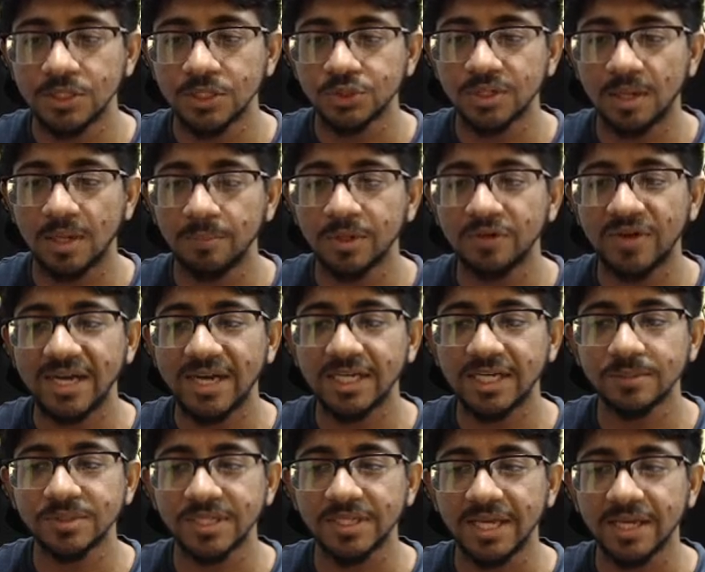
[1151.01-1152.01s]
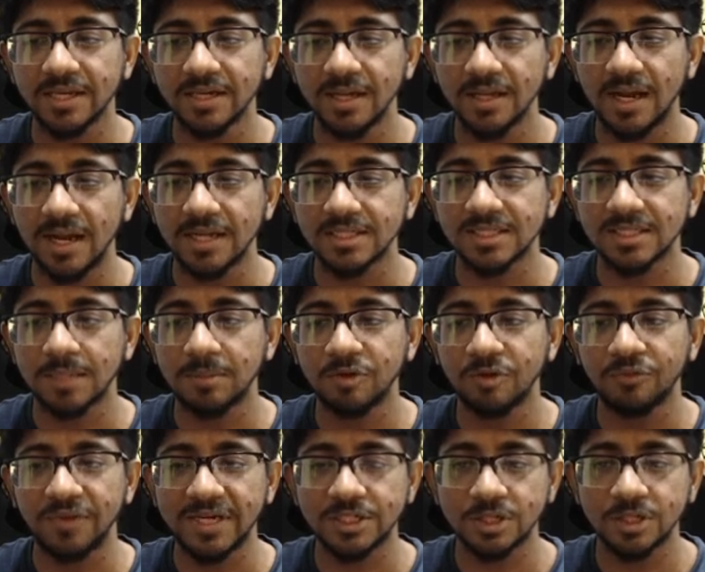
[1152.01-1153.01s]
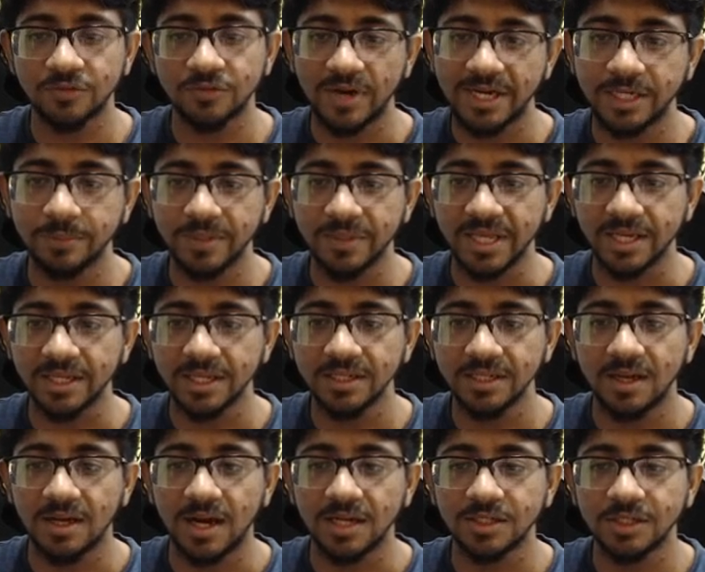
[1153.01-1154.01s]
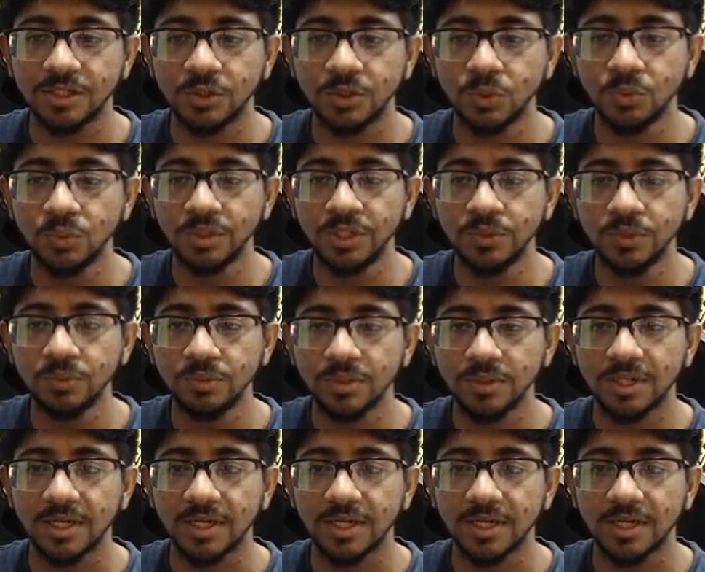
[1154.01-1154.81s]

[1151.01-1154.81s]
The number of items taken and sum of weights of item taken are the 2 new